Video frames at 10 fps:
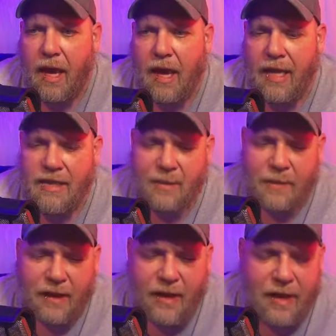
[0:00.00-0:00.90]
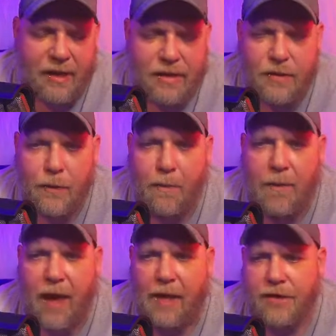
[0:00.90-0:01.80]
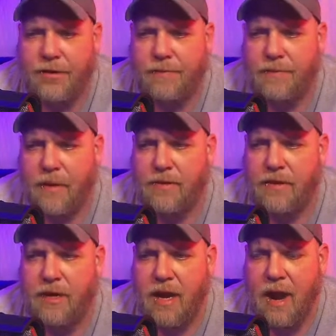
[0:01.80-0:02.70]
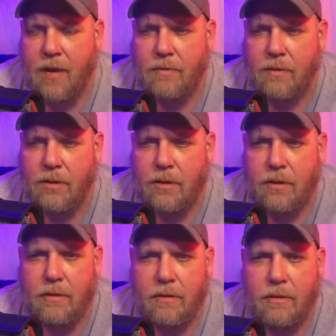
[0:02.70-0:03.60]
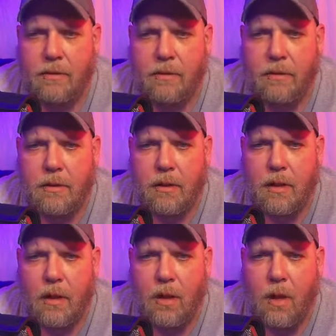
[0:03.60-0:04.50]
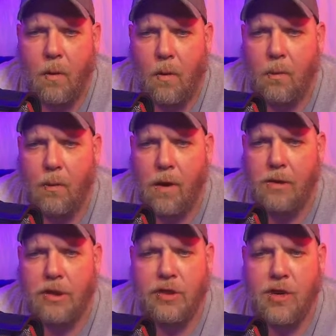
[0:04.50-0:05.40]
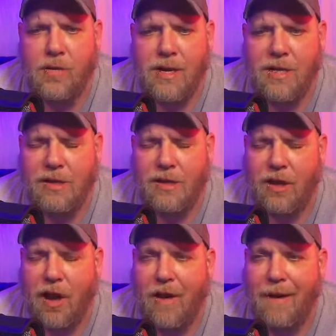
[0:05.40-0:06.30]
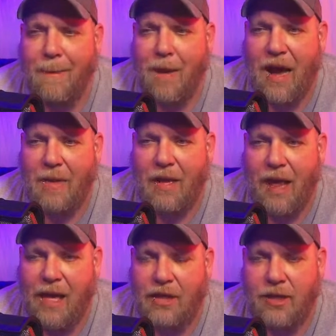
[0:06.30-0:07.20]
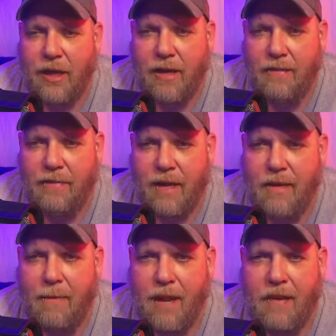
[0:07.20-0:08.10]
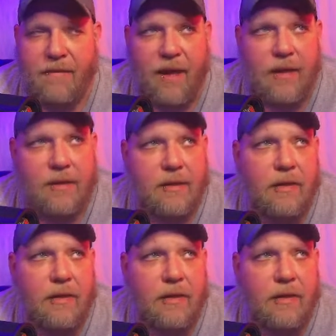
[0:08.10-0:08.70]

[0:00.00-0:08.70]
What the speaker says: It ends up leading to a match that was announced where Braun Strowman took on Bobby Lashley in the main event,